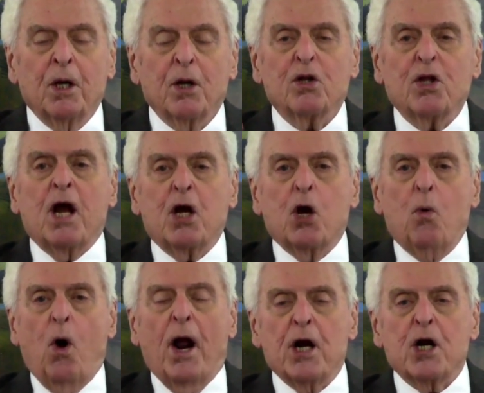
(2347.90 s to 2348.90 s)
think of
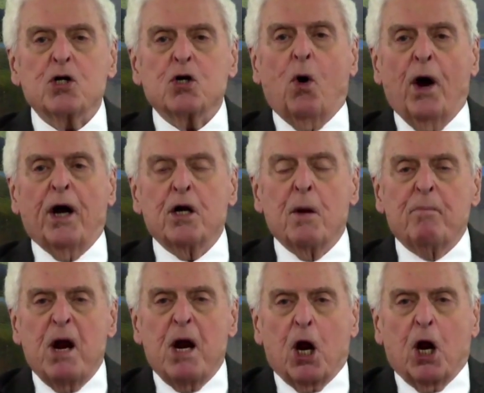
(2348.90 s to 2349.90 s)
what it's going to
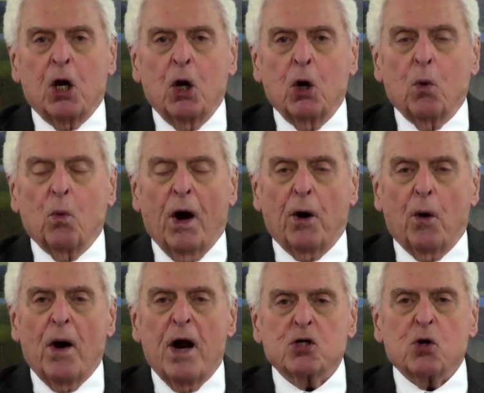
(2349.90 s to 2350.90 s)
be when the
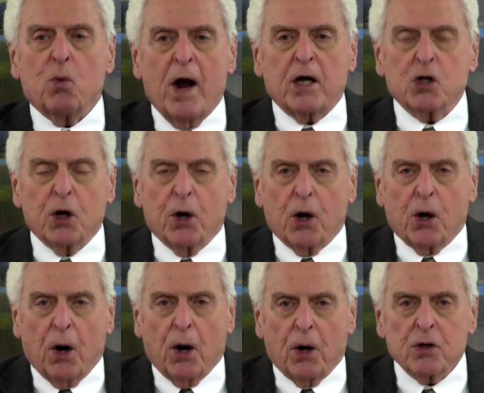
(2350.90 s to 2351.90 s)
resurrection
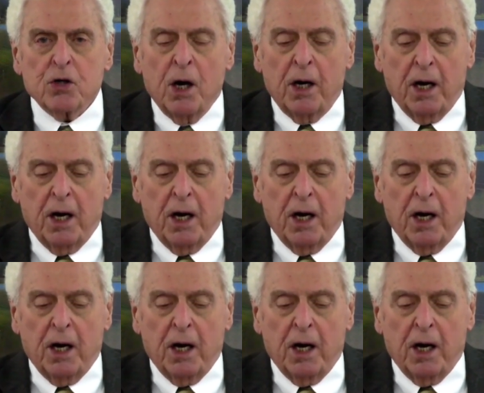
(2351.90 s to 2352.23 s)
occurs